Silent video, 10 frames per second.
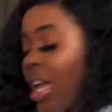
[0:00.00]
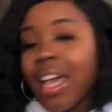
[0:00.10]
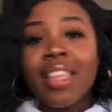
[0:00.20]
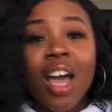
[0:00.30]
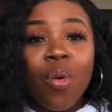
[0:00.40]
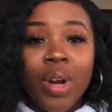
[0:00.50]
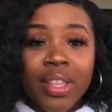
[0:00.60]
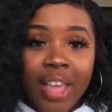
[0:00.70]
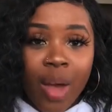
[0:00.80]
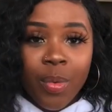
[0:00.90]
And I'll wear
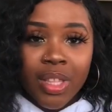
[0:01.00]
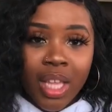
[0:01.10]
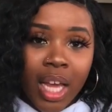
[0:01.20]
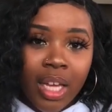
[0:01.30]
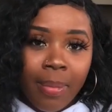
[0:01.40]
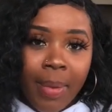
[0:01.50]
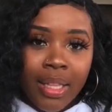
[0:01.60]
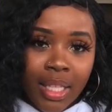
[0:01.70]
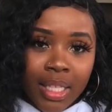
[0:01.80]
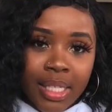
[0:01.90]
that with like my
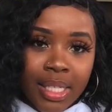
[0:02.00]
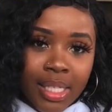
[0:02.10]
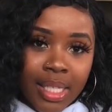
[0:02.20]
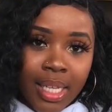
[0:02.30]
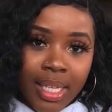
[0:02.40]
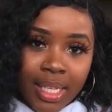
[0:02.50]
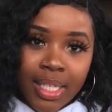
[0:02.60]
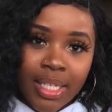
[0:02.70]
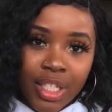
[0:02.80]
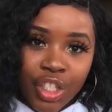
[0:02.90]
lace
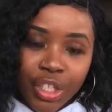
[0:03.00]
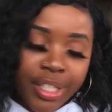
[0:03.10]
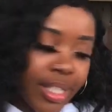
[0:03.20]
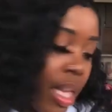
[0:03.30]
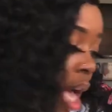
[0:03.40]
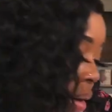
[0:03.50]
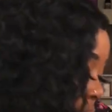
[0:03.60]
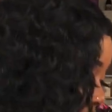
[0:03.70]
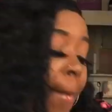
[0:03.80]
shirt. Okay.